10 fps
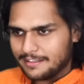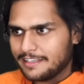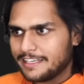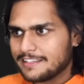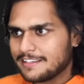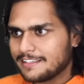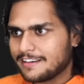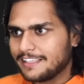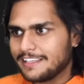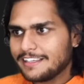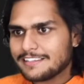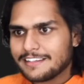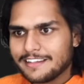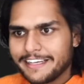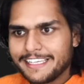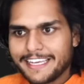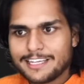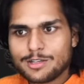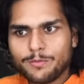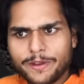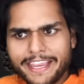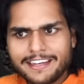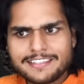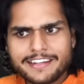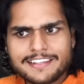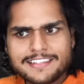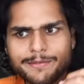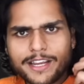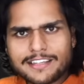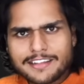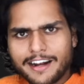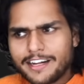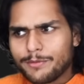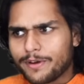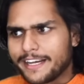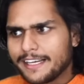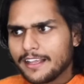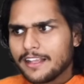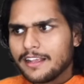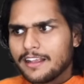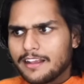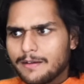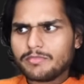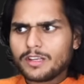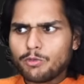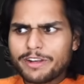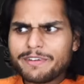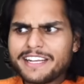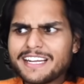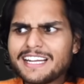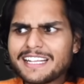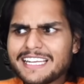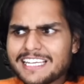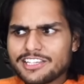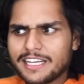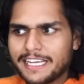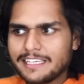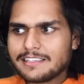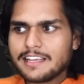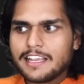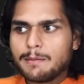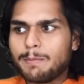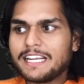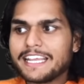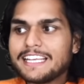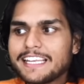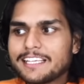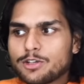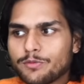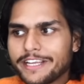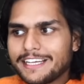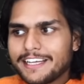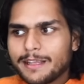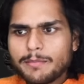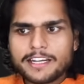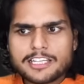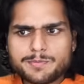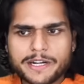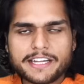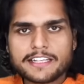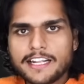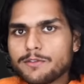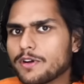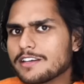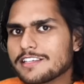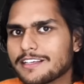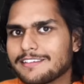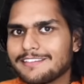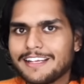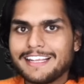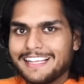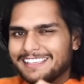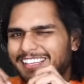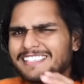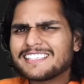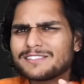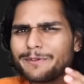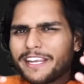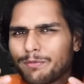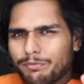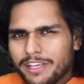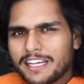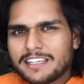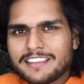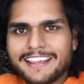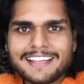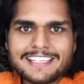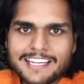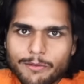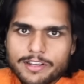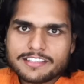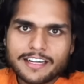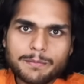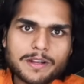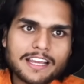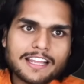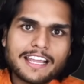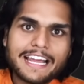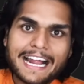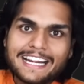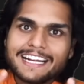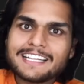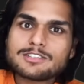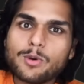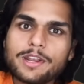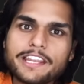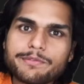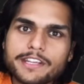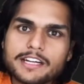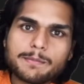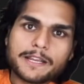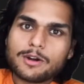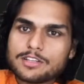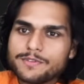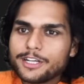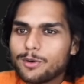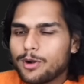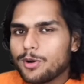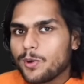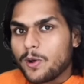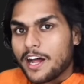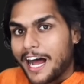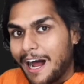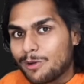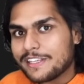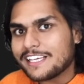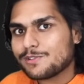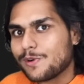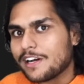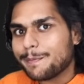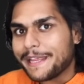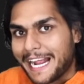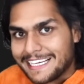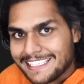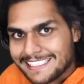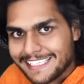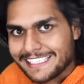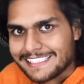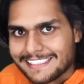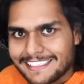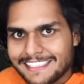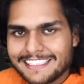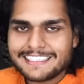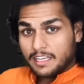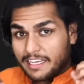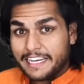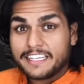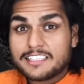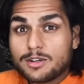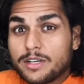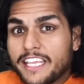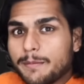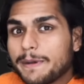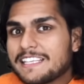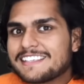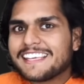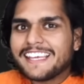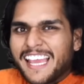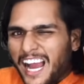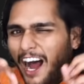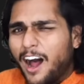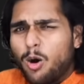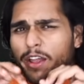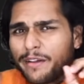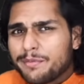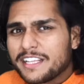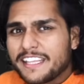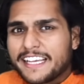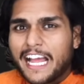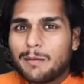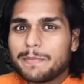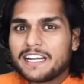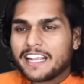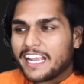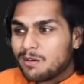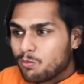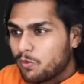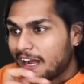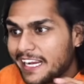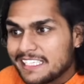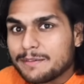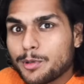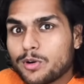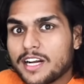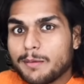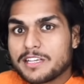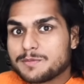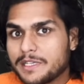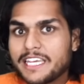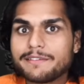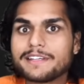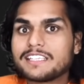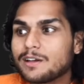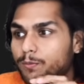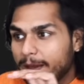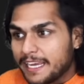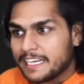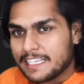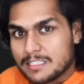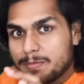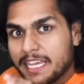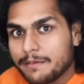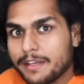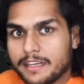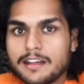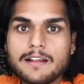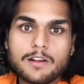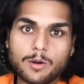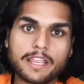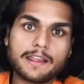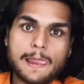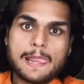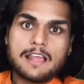let us just run this. In case of x, it is giving us undefined when we didn't initialize, but in case of getName, it is printing that function. This is very weird thing in JavaScript, and it is only weird because we don't know how things work behind the scenes. Let us go deep and see how everything happened and why the program is behaving the way it is behaving. Okay.